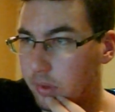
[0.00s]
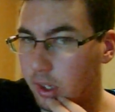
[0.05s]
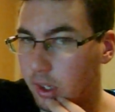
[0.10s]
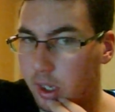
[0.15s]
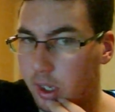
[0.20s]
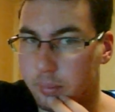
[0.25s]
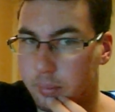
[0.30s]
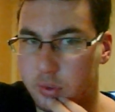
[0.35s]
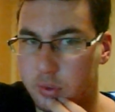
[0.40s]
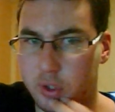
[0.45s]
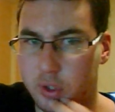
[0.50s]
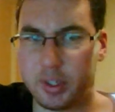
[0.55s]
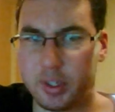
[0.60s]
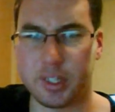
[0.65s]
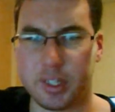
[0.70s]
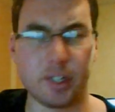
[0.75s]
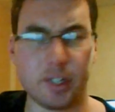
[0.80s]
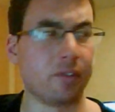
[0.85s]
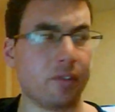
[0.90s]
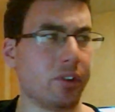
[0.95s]
During
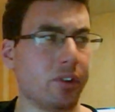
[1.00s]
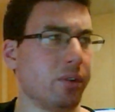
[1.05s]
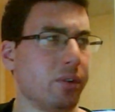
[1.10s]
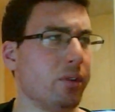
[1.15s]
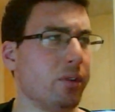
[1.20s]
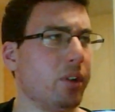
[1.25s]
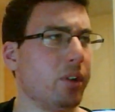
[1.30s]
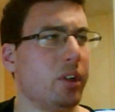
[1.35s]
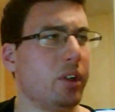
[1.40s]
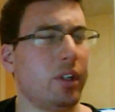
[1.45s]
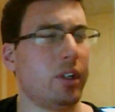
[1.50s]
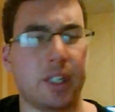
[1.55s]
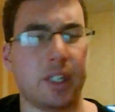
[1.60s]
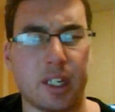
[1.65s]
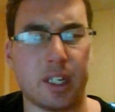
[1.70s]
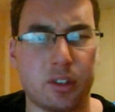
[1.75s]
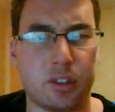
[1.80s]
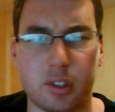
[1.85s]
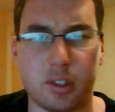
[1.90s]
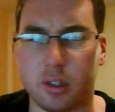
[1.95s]
the interview, he
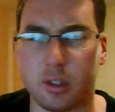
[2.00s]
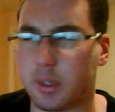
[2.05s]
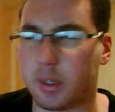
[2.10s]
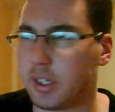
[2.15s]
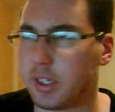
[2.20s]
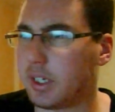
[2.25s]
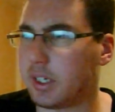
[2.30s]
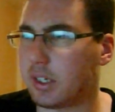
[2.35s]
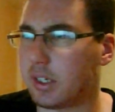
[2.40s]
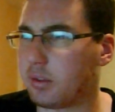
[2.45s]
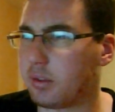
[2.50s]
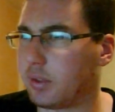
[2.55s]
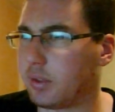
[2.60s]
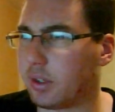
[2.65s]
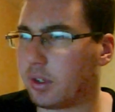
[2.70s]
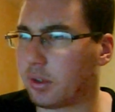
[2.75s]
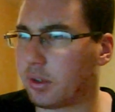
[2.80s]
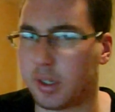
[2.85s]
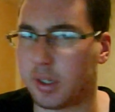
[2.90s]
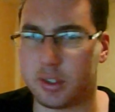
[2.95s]
asked you
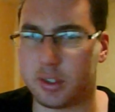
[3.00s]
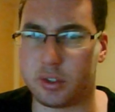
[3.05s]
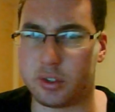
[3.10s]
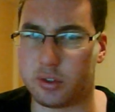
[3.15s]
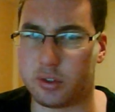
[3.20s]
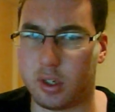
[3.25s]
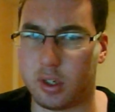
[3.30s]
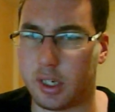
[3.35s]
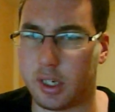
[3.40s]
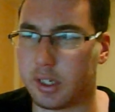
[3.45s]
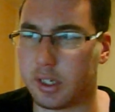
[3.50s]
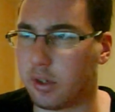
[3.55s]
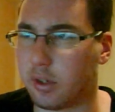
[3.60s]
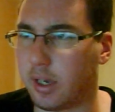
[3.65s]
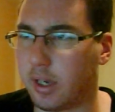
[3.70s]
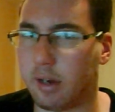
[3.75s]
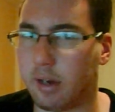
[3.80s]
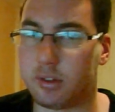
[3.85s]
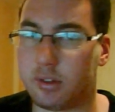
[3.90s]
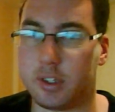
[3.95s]
know, questions like, you know,
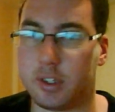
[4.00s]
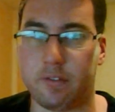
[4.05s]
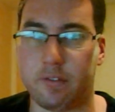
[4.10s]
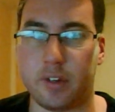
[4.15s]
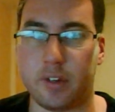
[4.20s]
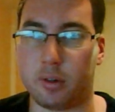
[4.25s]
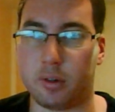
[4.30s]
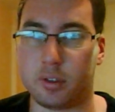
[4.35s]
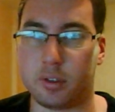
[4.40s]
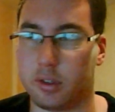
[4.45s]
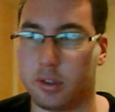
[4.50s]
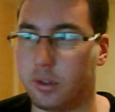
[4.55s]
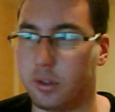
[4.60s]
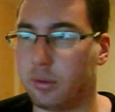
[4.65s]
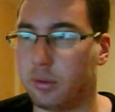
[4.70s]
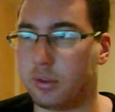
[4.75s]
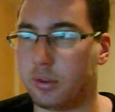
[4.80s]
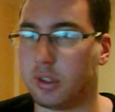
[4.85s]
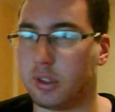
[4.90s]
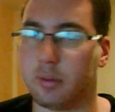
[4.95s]
how does it feel to
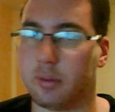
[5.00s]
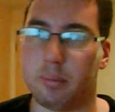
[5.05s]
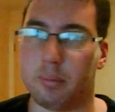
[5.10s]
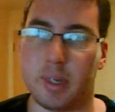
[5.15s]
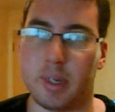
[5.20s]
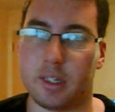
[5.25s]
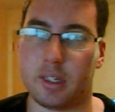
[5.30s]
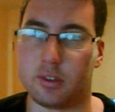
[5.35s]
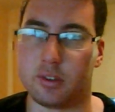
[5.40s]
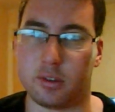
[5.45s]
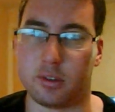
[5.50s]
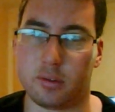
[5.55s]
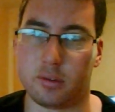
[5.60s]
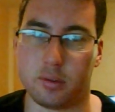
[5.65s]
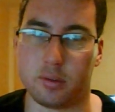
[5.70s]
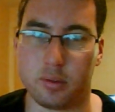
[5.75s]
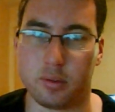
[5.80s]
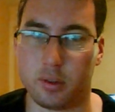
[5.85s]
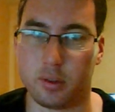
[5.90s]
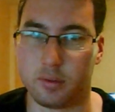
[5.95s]
lose to The Miz and
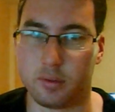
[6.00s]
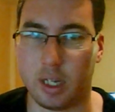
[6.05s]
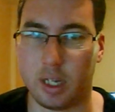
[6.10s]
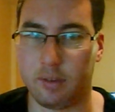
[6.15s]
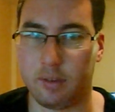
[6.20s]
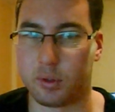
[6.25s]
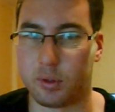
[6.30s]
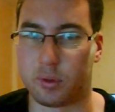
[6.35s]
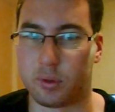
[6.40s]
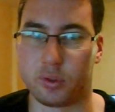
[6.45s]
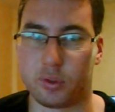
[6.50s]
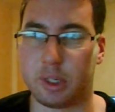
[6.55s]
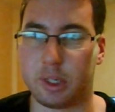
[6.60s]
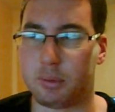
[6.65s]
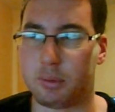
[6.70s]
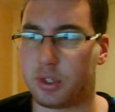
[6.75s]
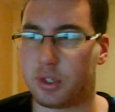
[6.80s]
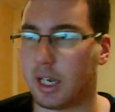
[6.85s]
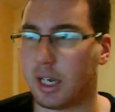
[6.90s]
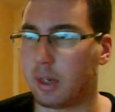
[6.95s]
have your
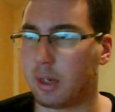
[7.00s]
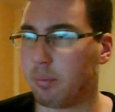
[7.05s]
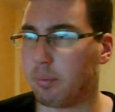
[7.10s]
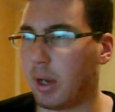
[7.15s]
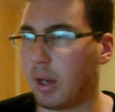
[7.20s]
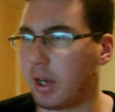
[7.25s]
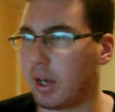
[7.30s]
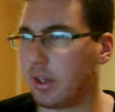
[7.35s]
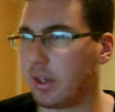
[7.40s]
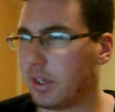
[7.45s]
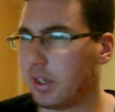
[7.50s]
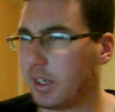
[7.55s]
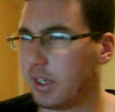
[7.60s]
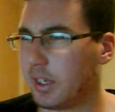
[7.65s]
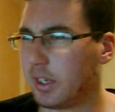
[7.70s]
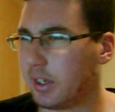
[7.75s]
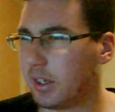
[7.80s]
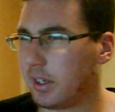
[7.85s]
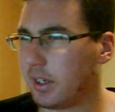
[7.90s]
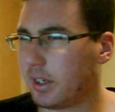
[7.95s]
dreams shattered? But
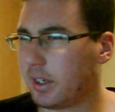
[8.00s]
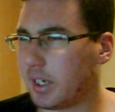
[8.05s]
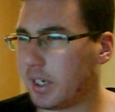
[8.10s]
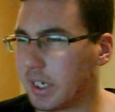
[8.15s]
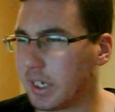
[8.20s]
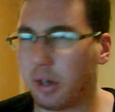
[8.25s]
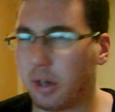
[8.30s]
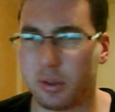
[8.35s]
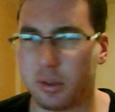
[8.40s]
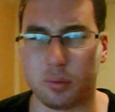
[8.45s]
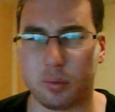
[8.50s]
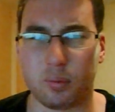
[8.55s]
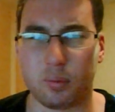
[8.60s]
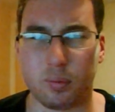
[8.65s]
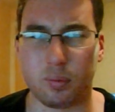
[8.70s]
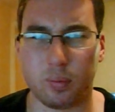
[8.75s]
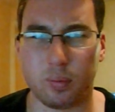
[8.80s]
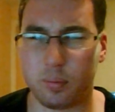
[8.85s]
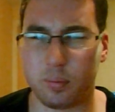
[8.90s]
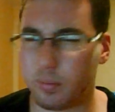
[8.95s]
he goes
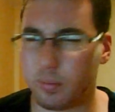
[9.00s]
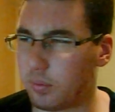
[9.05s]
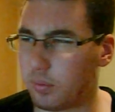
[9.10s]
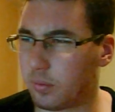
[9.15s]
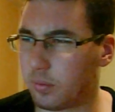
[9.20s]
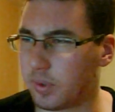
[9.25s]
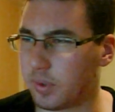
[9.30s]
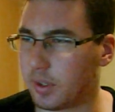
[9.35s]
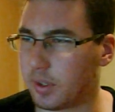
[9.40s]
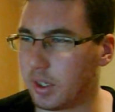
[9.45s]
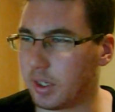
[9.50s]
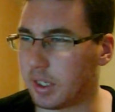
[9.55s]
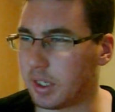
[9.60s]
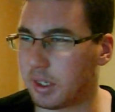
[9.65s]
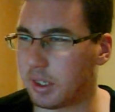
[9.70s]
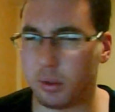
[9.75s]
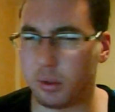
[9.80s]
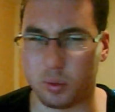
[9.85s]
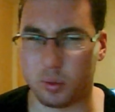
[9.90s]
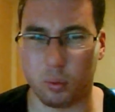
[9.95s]

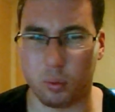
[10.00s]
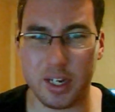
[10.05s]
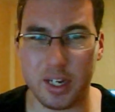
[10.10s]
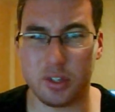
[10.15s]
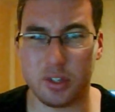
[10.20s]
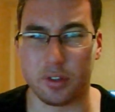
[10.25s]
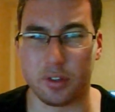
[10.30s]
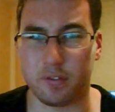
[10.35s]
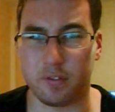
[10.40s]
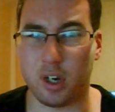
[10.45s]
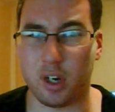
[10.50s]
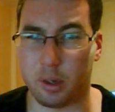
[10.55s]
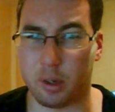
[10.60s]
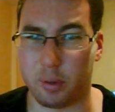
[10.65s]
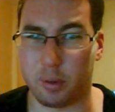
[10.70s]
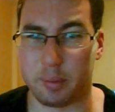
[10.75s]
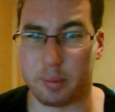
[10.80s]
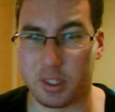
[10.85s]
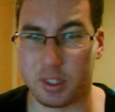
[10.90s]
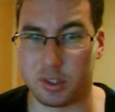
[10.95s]
way too far
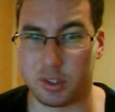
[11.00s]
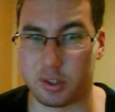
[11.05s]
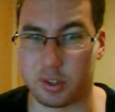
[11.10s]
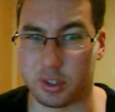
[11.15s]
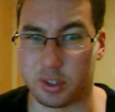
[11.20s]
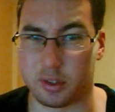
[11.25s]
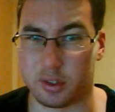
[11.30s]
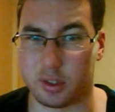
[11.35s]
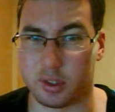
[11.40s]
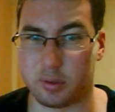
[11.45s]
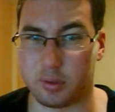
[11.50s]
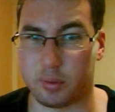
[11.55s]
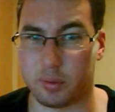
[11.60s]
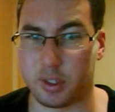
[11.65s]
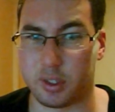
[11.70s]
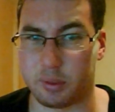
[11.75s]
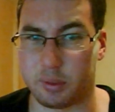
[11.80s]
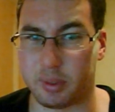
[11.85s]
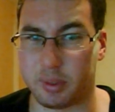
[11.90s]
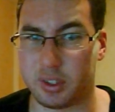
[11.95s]
when he mentions
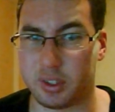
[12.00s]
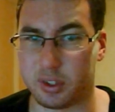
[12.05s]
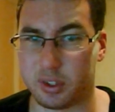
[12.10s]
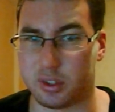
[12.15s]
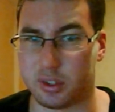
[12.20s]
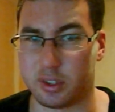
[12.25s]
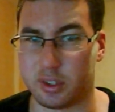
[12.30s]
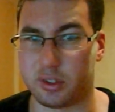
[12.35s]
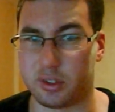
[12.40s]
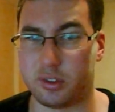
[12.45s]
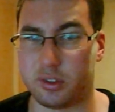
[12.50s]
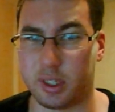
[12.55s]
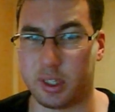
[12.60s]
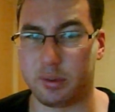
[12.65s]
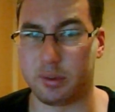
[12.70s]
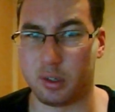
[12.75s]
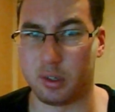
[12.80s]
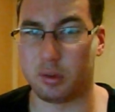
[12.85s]
his Jerry